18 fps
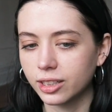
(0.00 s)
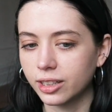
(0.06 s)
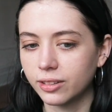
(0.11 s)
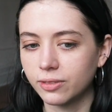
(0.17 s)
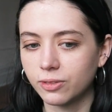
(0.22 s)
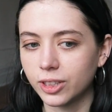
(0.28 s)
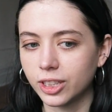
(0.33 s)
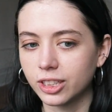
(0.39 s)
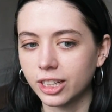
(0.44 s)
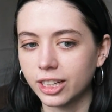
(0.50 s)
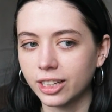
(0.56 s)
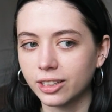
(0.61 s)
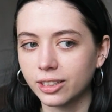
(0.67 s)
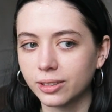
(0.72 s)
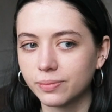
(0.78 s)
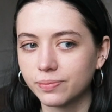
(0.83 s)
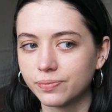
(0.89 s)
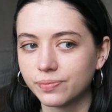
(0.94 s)
I feel
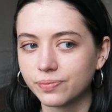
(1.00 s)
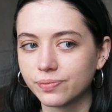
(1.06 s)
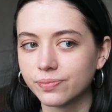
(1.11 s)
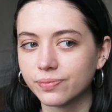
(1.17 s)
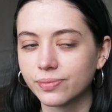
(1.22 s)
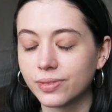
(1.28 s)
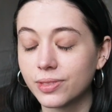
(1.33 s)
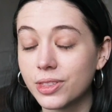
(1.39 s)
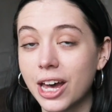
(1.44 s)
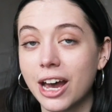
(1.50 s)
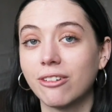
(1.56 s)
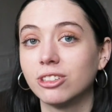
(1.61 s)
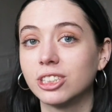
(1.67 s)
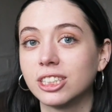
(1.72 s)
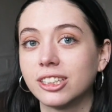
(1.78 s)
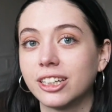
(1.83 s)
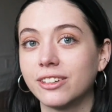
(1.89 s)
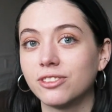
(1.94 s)
like that
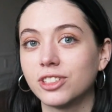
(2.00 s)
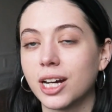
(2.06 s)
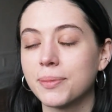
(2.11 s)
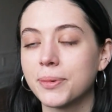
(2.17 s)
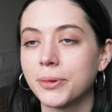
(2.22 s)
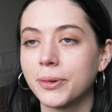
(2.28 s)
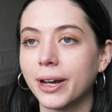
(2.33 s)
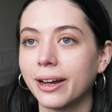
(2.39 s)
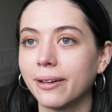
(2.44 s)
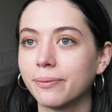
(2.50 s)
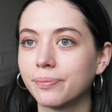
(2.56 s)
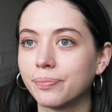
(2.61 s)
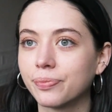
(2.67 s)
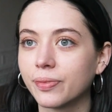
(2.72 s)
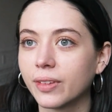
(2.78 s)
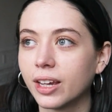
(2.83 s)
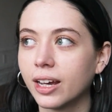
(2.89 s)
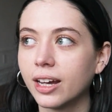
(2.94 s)
was a lifetime away,
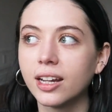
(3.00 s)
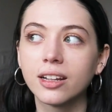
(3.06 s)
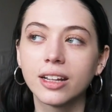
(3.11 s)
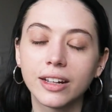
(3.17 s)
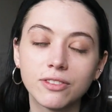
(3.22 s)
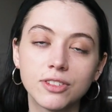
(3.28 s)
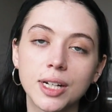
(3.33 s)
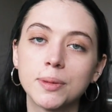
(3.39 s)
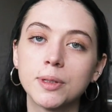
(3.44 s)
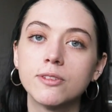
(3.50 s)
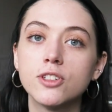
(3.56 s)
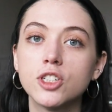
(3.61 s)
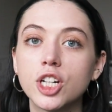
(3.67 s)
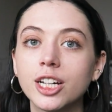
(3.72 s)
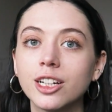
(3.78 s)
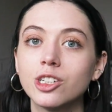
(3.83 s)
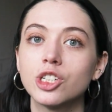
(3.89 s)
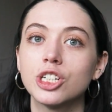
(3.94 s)
and a lifetime of
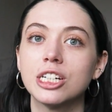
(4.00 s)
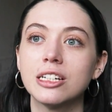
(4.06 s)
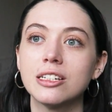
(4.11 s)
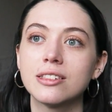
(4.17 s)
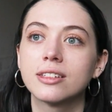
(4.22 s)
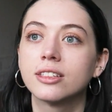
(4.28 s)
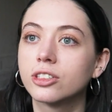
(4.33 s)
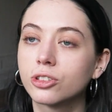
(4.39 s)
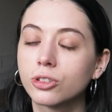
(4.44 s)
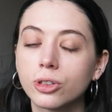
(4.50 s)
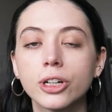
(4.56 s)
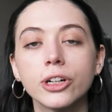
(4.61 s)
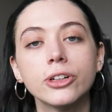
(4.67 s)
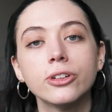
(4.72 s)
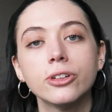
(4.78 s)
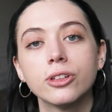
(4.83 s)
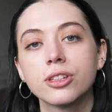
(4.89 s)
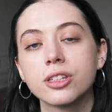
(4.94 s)
changes and
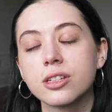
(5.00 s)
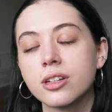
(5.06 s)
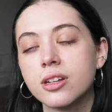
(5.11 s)
growth.